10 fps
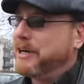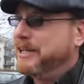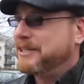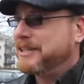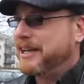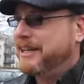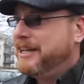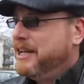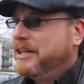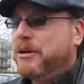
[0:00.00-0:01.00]
It's uh,
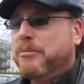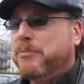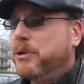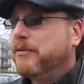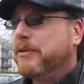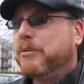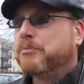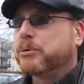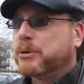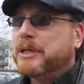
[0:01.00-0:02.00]
you know beautiful
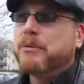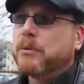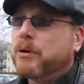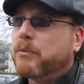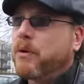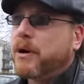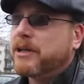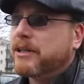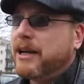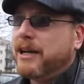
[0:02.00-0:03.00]
pre-World
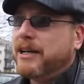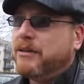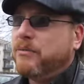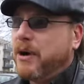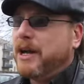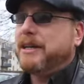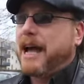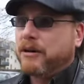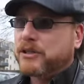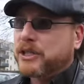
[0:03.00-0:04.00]
War uh, One
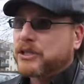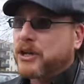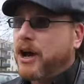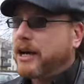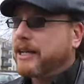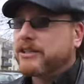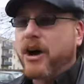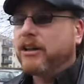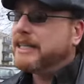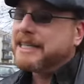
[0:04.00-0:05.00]
housing stock. It's
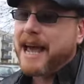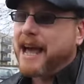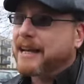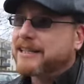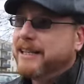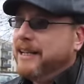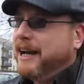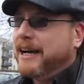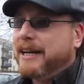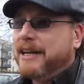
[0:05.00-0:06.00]
all intact,
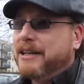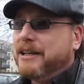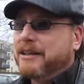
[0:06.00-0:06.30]
uh,